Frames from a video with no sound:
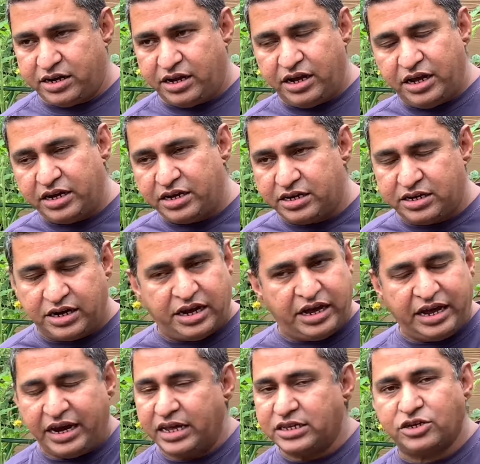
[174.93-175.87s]
it
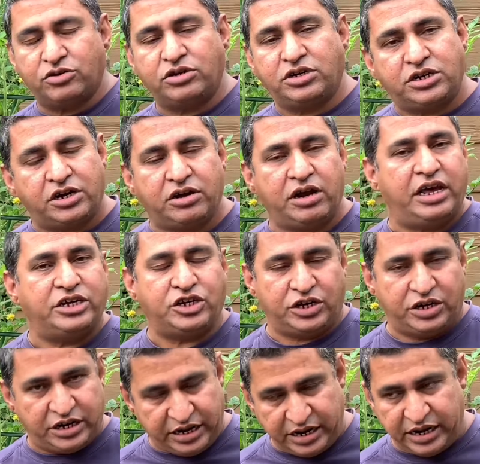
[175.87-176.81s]
has a good
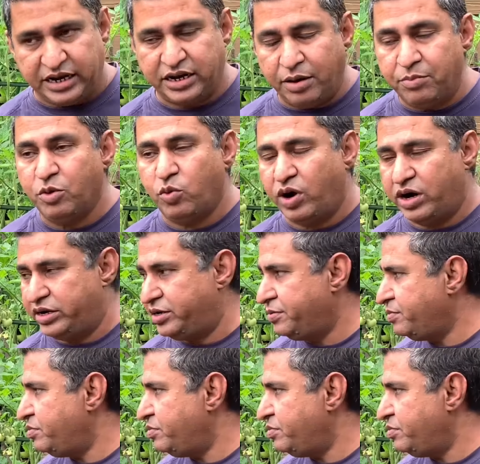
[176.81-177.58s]
circulation in it, number one.